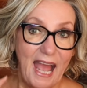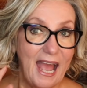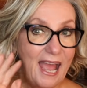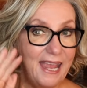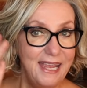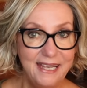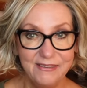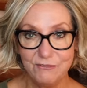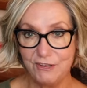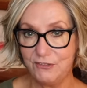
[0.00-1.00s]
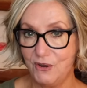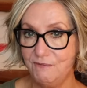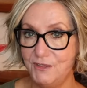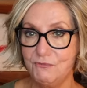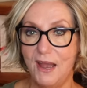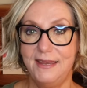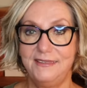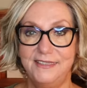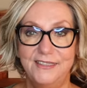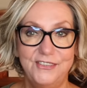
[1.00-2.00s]
I reserve the
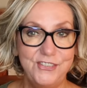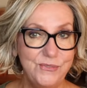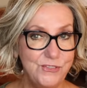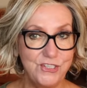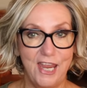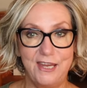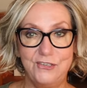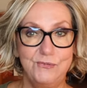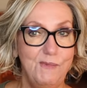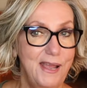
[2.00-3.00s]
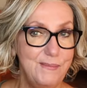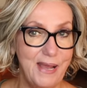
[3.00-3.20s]
right to change my